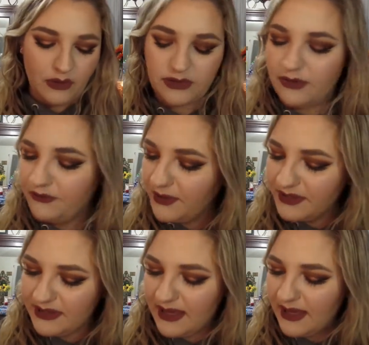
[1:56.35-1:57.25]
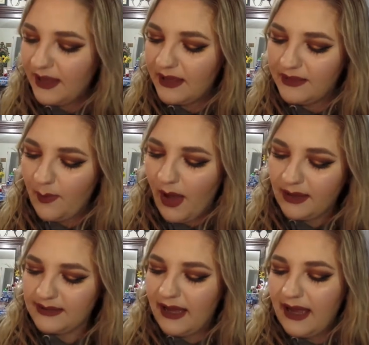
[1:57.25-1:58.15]
So the first thing in the
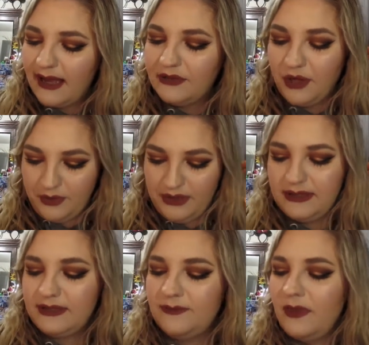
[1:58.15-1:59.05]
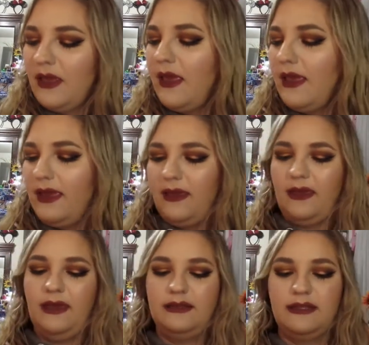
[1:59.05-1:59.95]
box that I notice
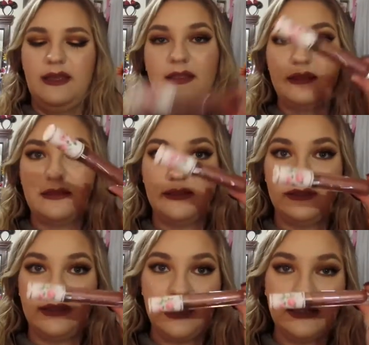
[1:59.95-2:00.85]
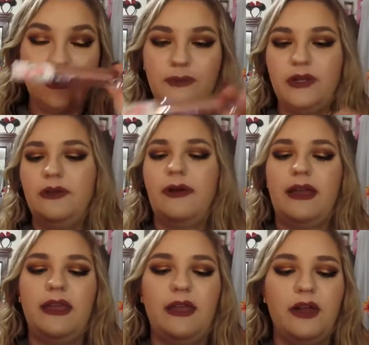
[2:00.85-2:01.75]
is this little beauty
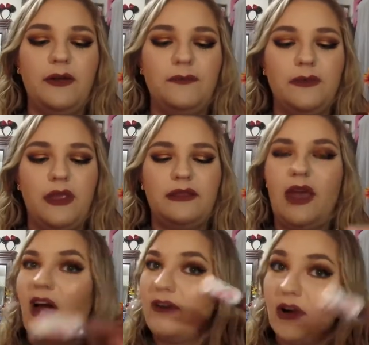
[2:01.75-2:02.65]
right here. Now, I've